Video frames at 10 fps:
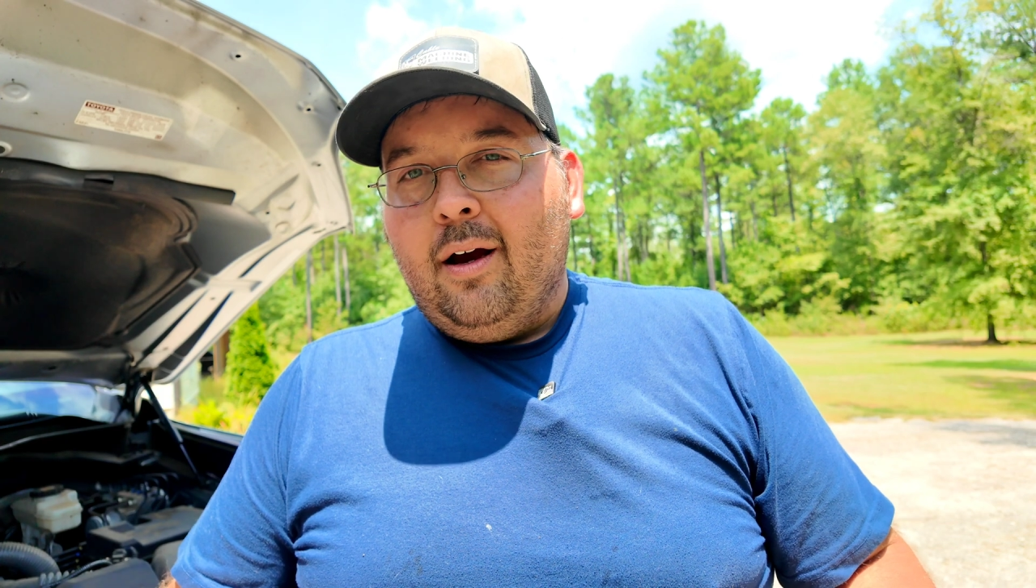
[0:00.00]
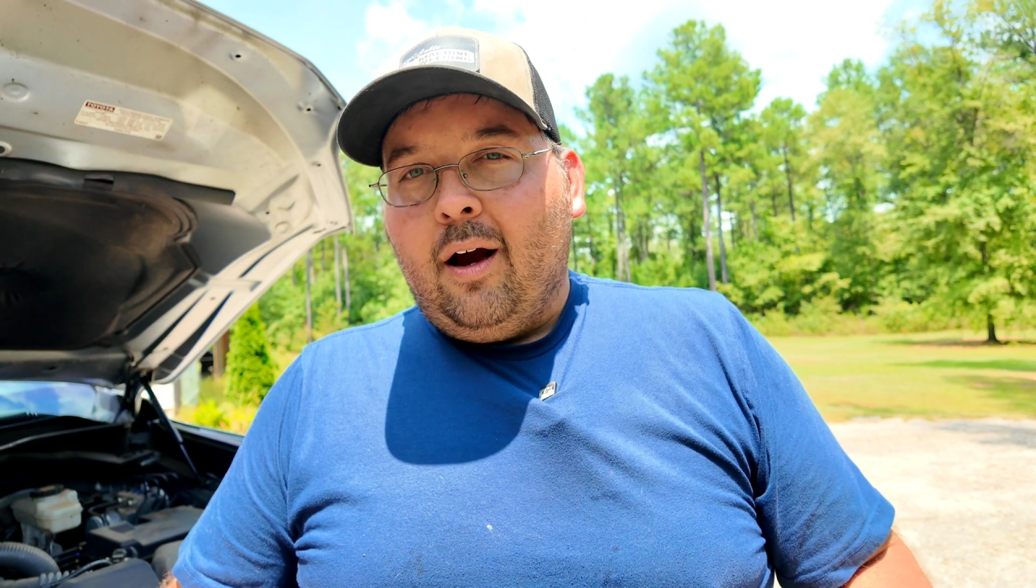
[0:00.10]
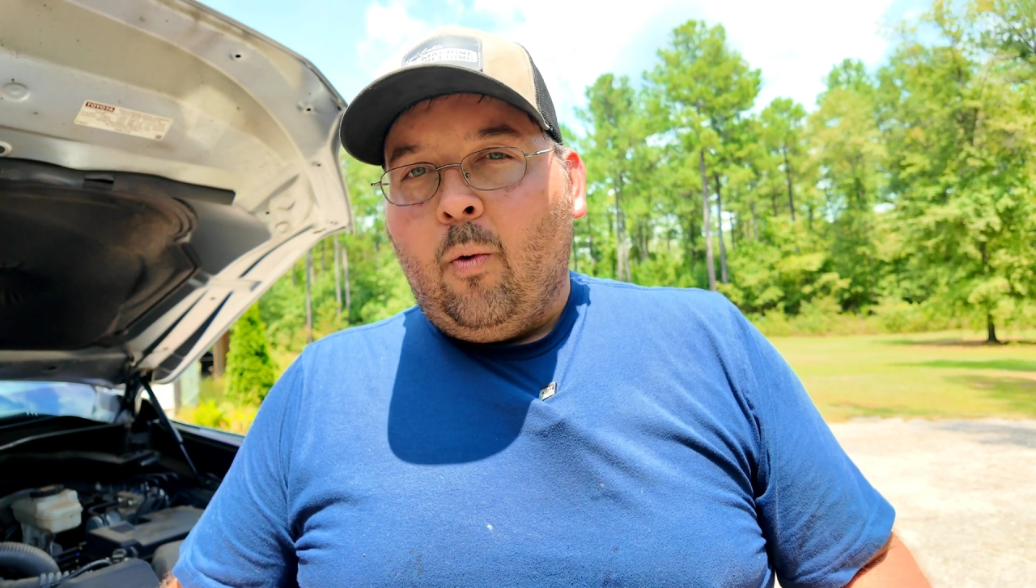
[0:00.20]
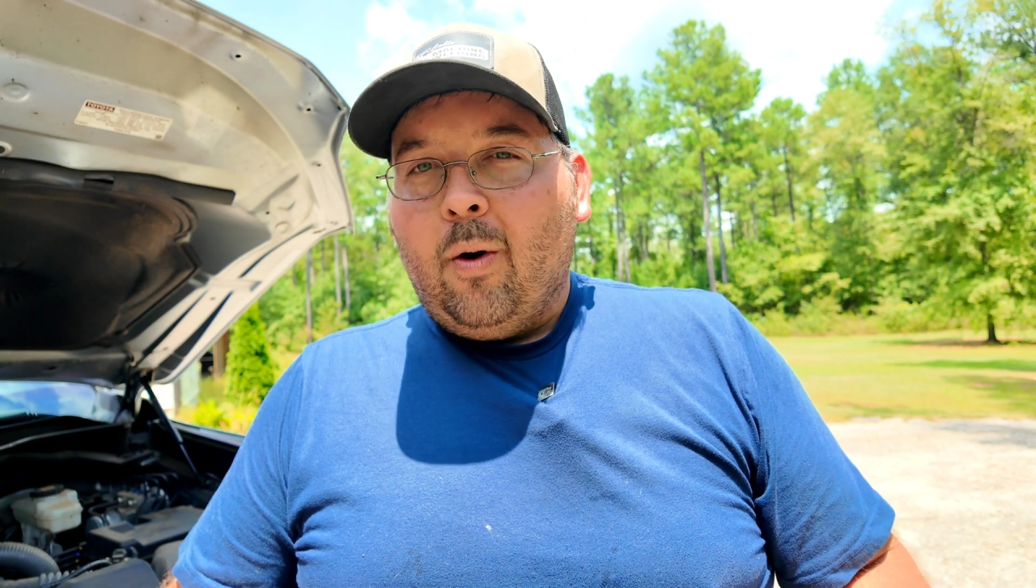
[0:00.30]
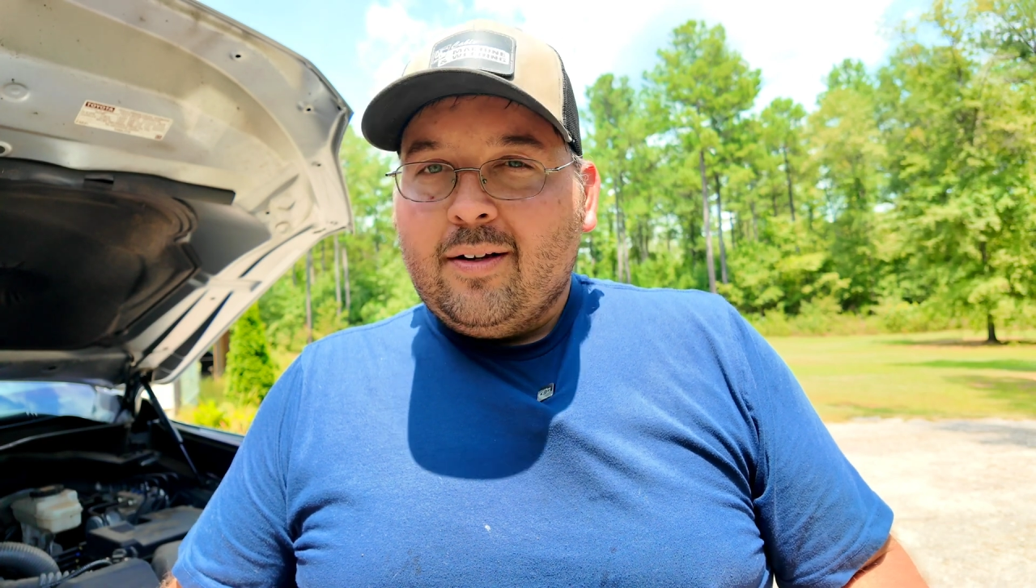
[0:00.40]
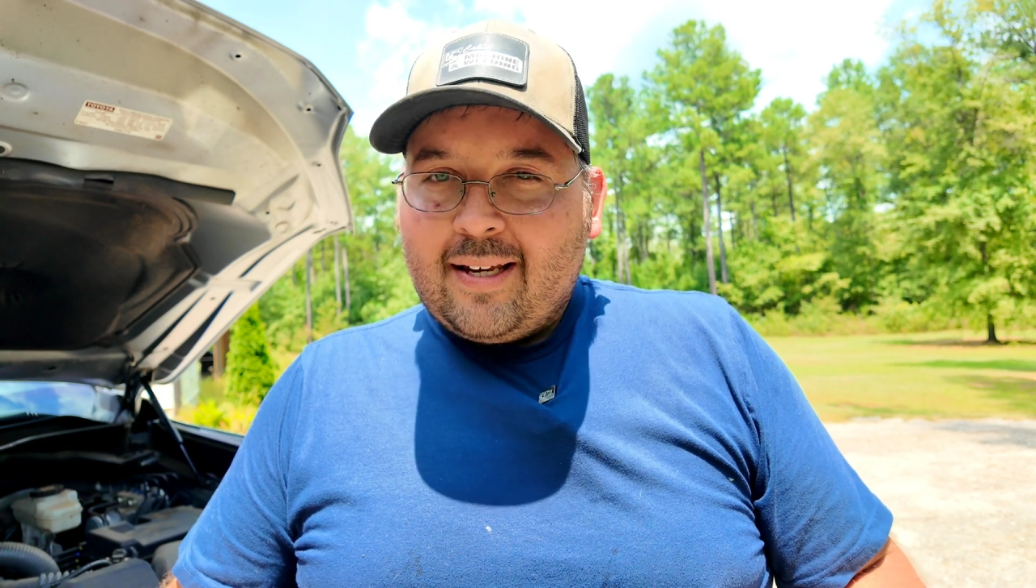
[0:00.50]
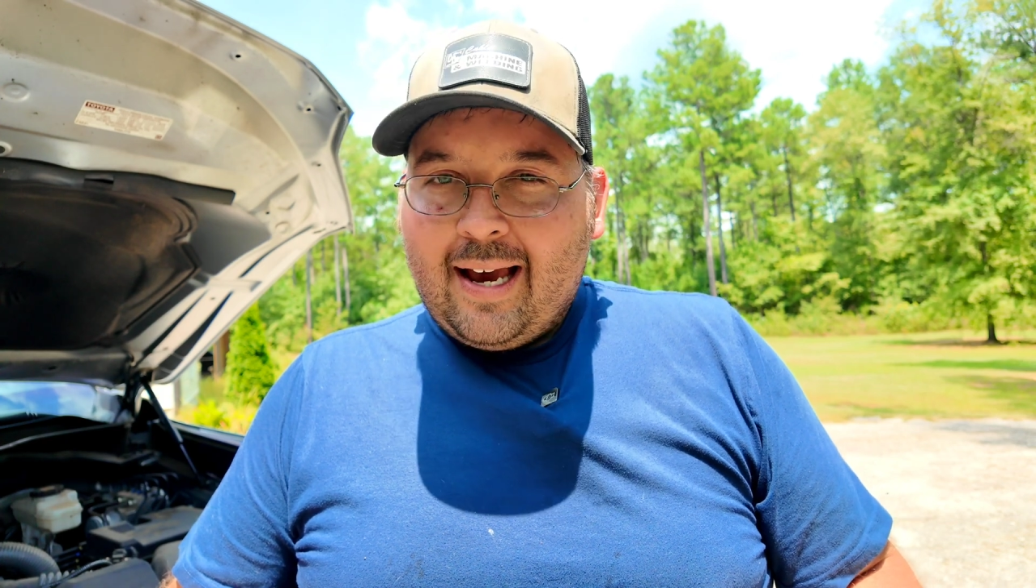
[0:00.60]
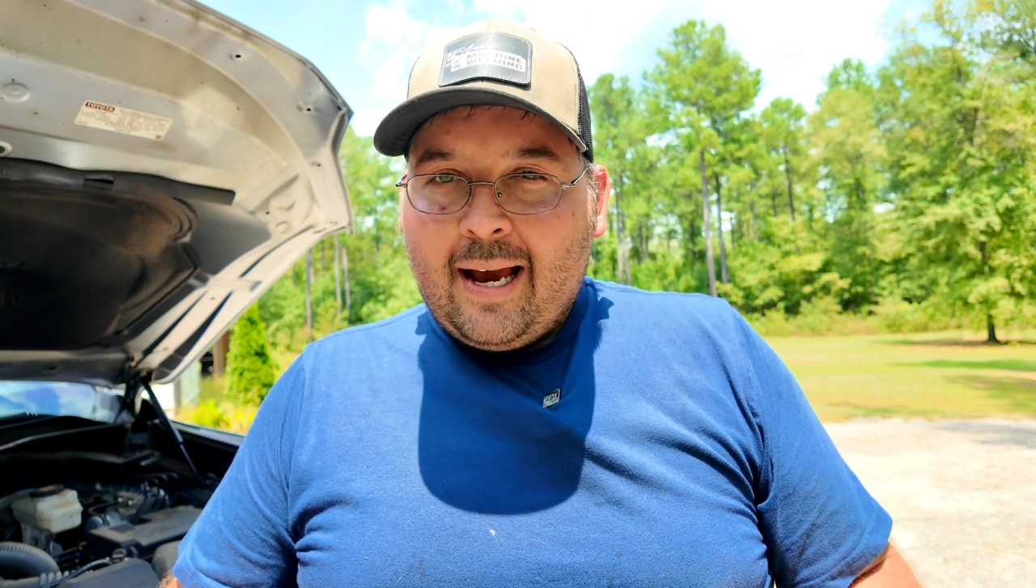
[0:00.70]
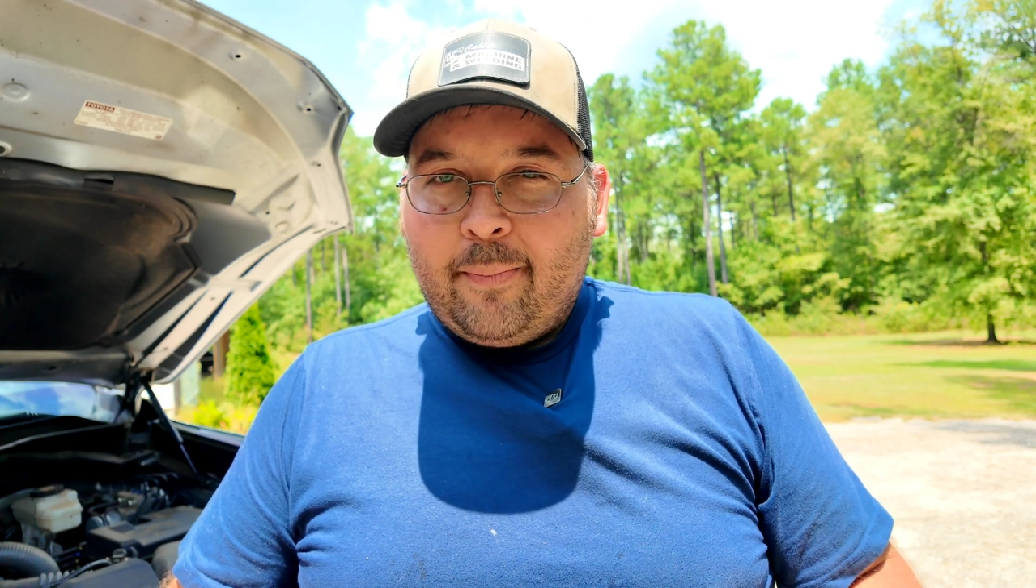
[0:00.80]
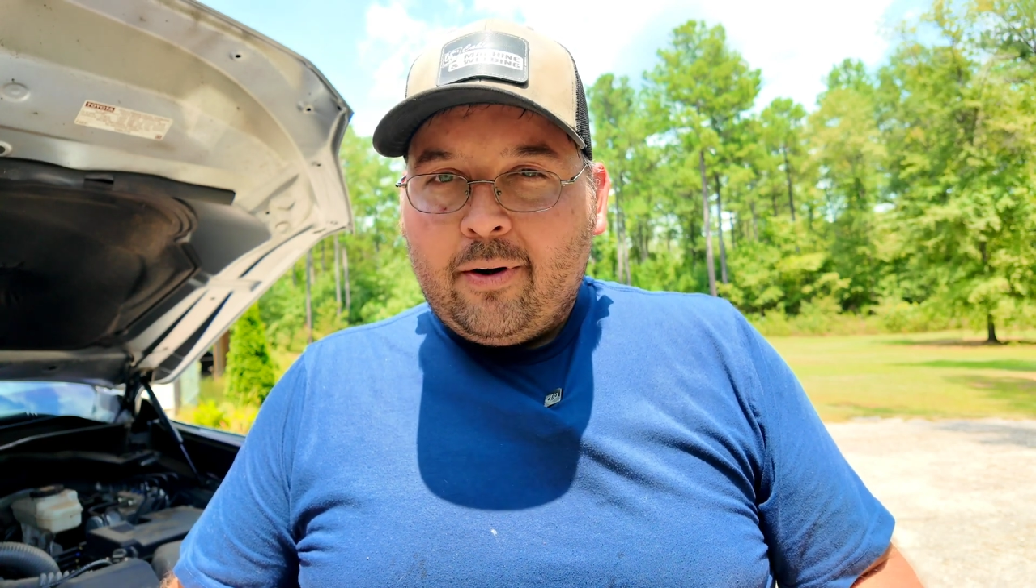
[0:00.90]
uh, what has
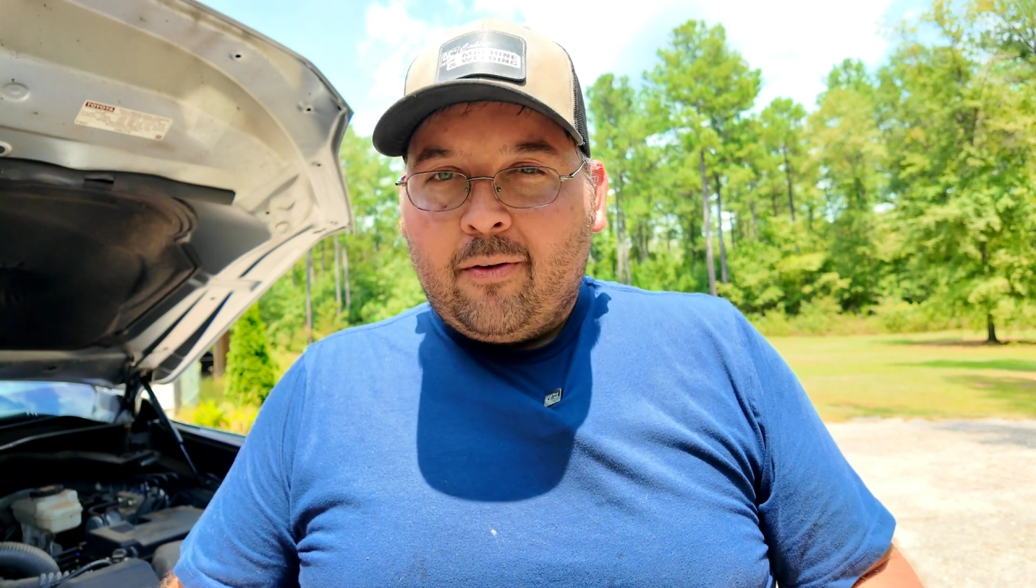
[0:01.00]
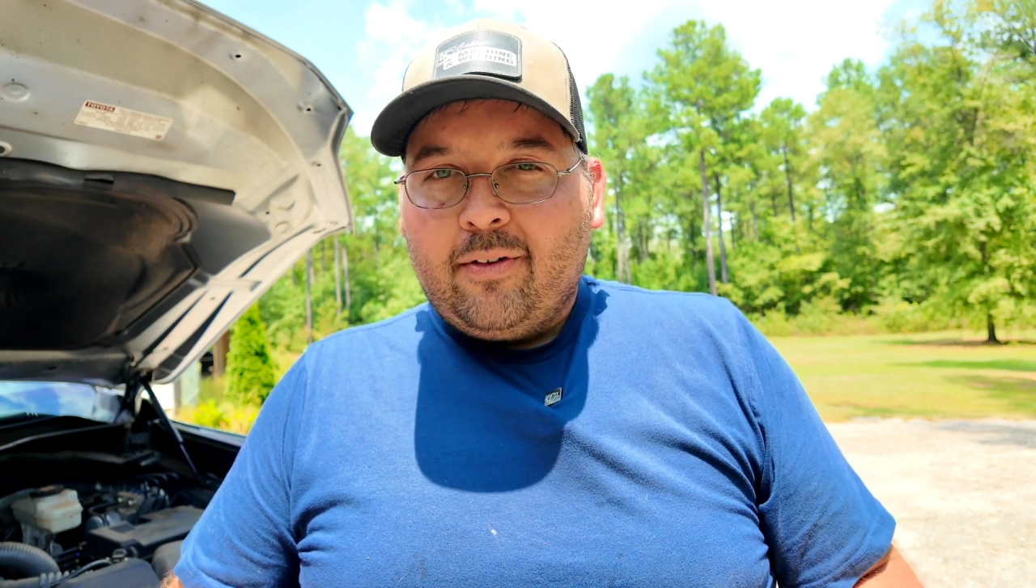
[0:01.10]
happened